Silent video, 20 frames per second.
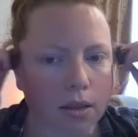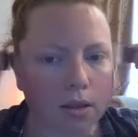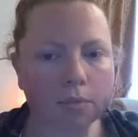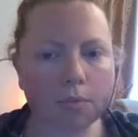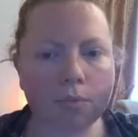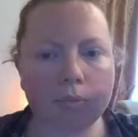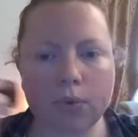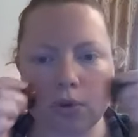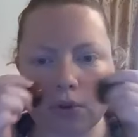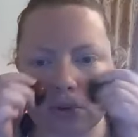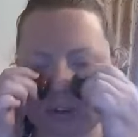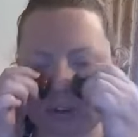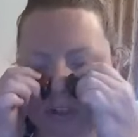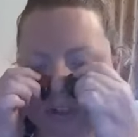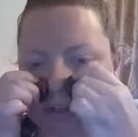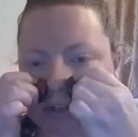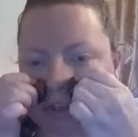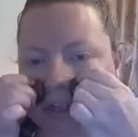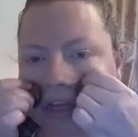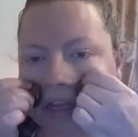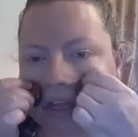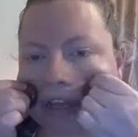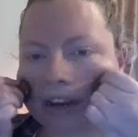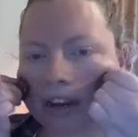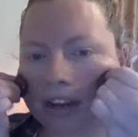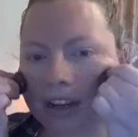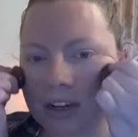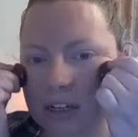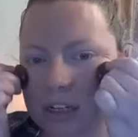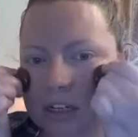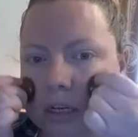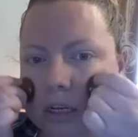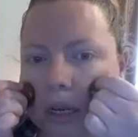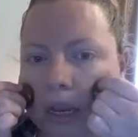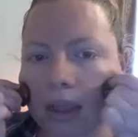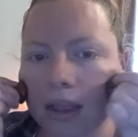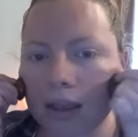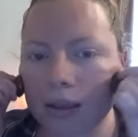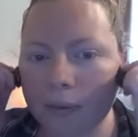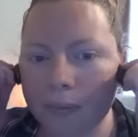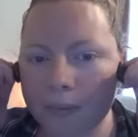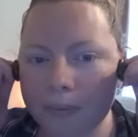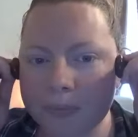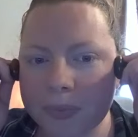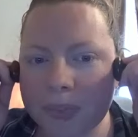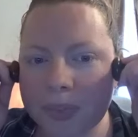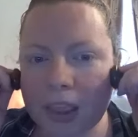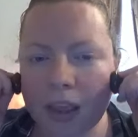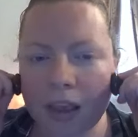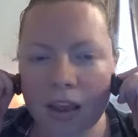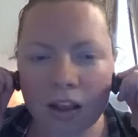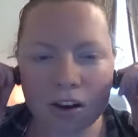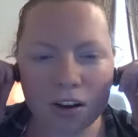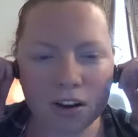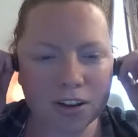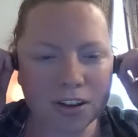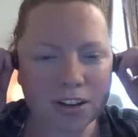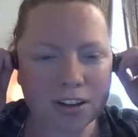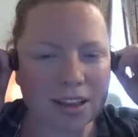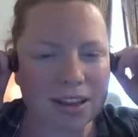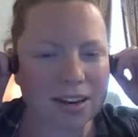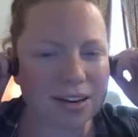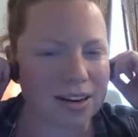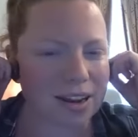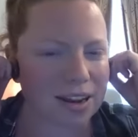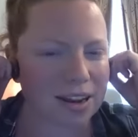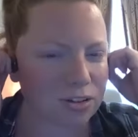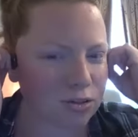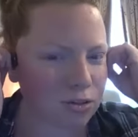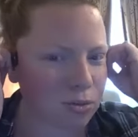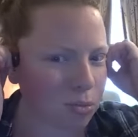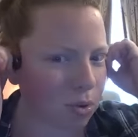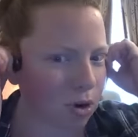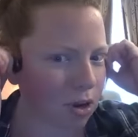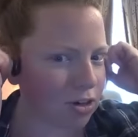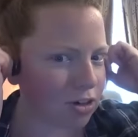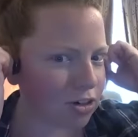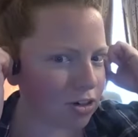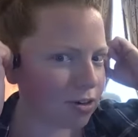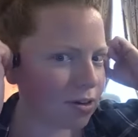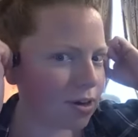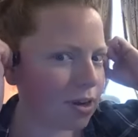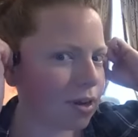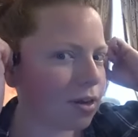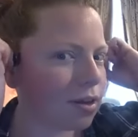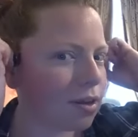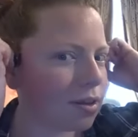boost your circulation there. Look at that natural blusher.